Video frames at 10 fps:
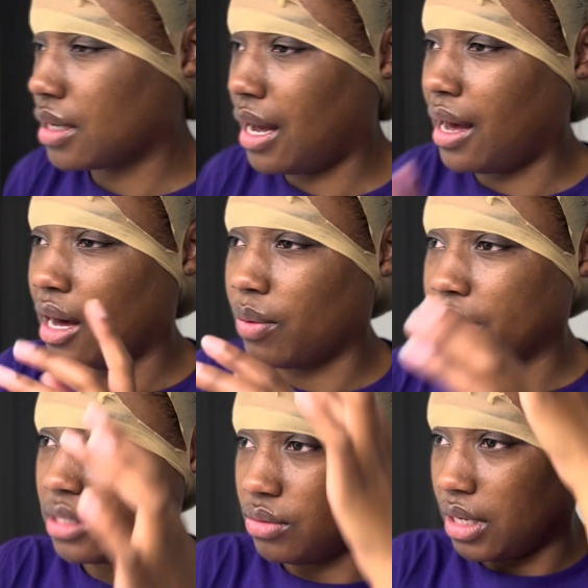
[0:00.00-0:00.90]
I always
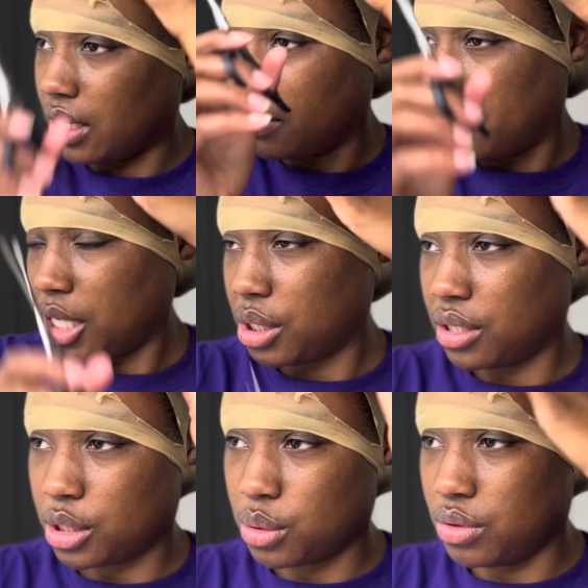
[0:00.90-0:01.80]
do that. Make sure
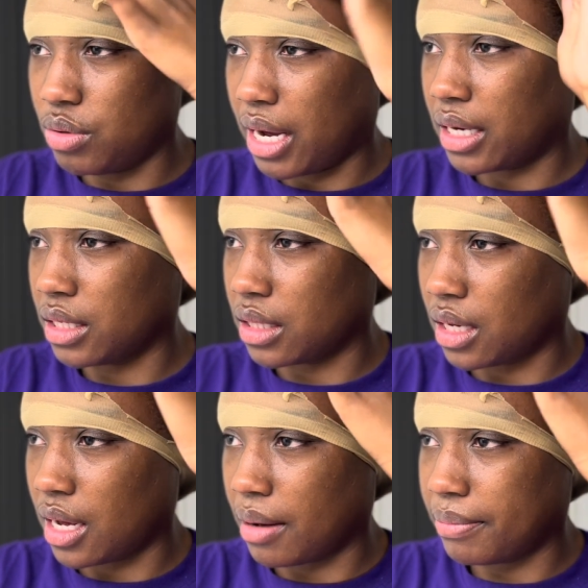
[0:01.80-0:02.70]
that you do not cut the
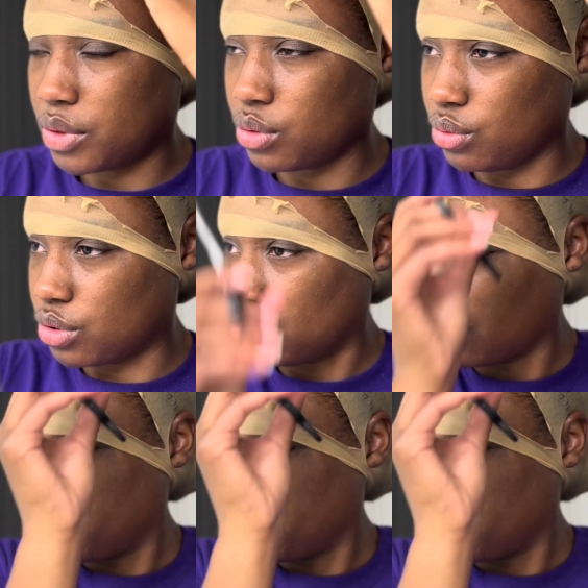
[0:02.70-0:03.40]
cap too short.